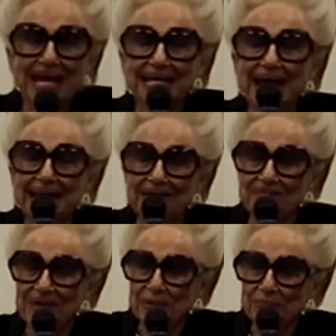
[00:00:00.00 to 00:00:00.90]
in any
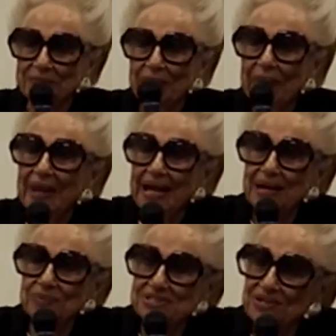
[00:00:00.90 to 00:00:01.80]
event,
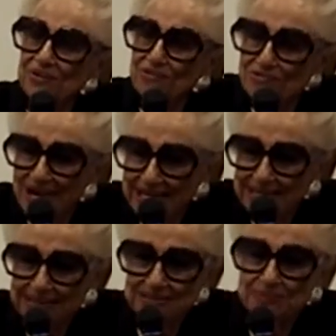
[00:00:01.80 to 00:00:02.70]
it was a
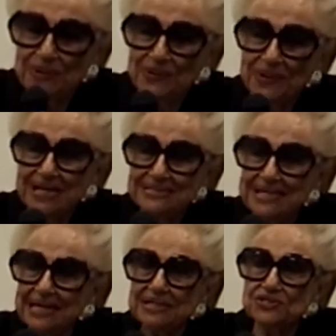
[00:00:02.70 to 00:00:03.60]
great experience,
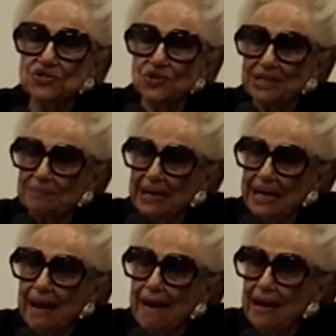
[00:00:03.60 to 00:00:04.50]
and it taught
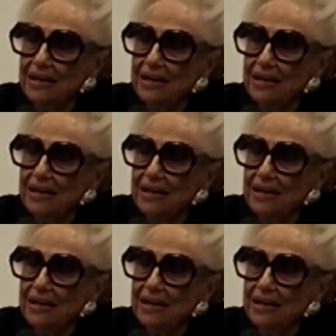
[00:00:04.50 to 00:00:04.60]
me,